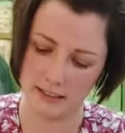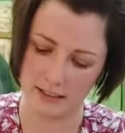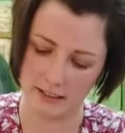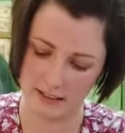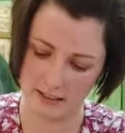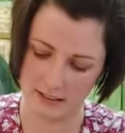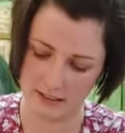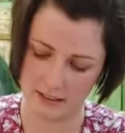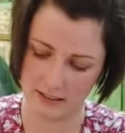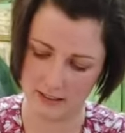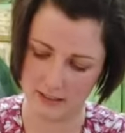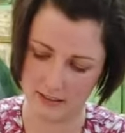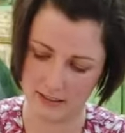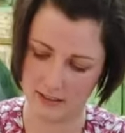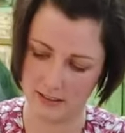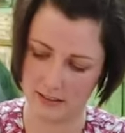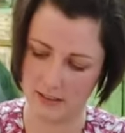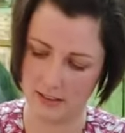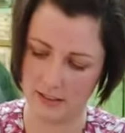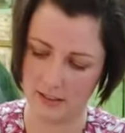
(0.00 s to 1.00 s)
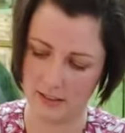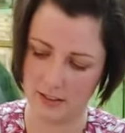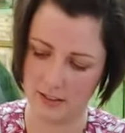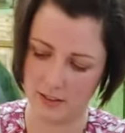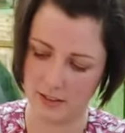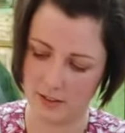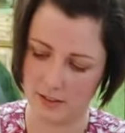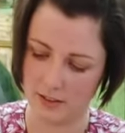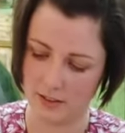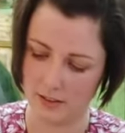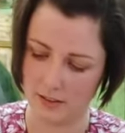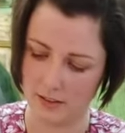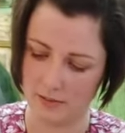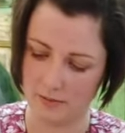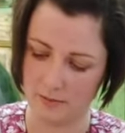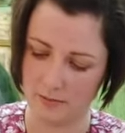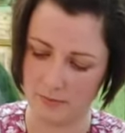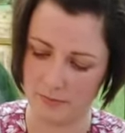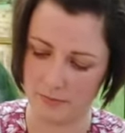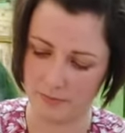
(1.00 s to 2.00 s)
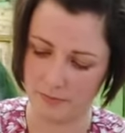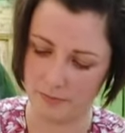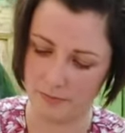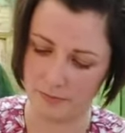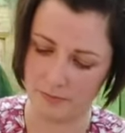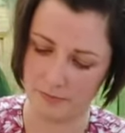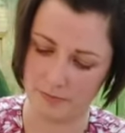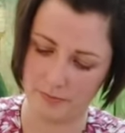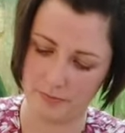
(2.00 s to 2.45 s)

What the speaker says: No one is speaking in this clip.